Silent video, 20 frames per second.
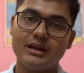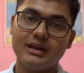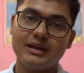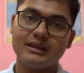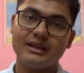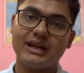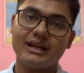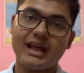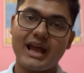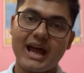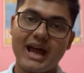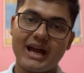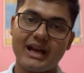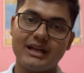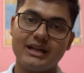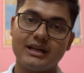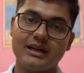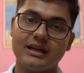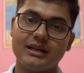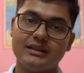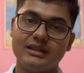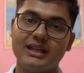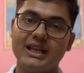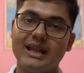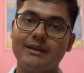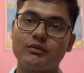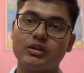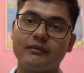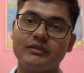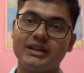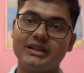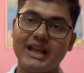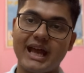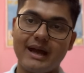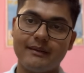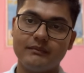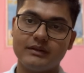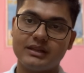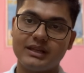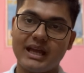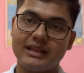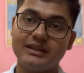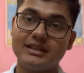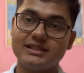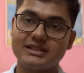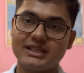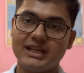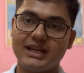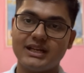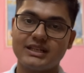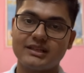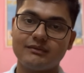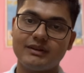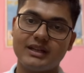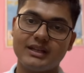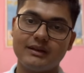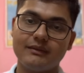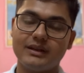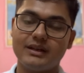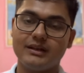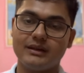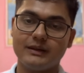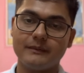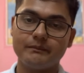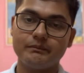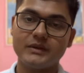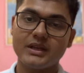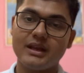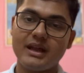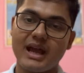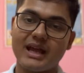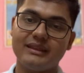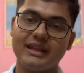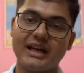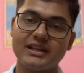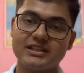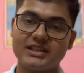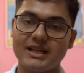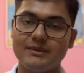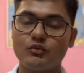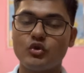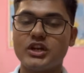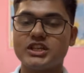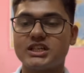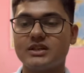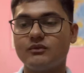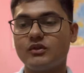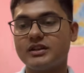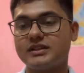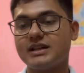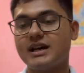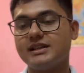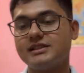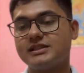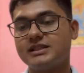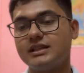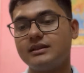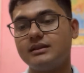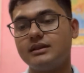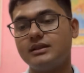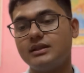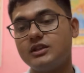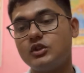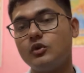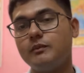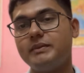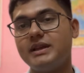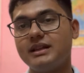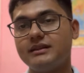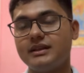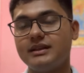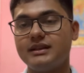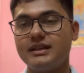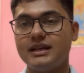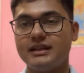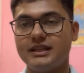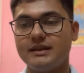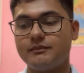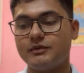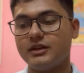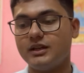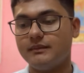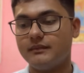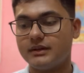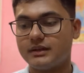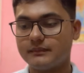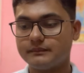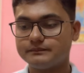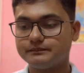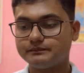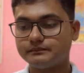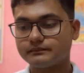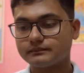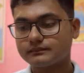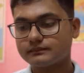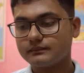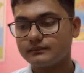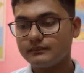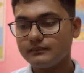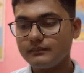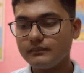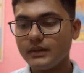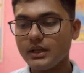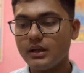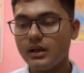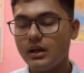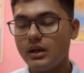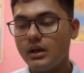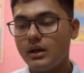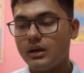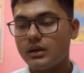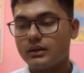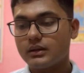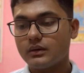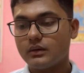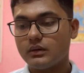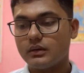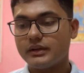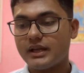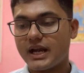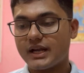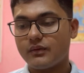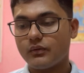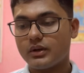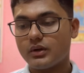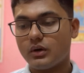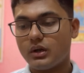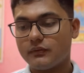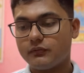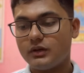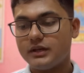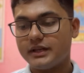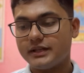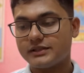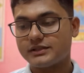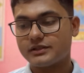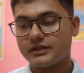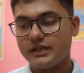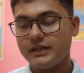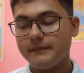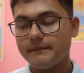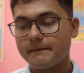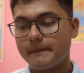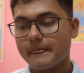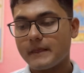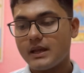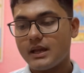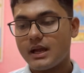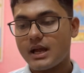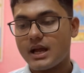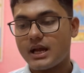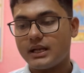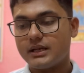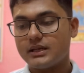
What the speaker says: that had the names of the dams and the states where they were in, and that same question was asked in the UPSC CSE prelims. So that was all for history, and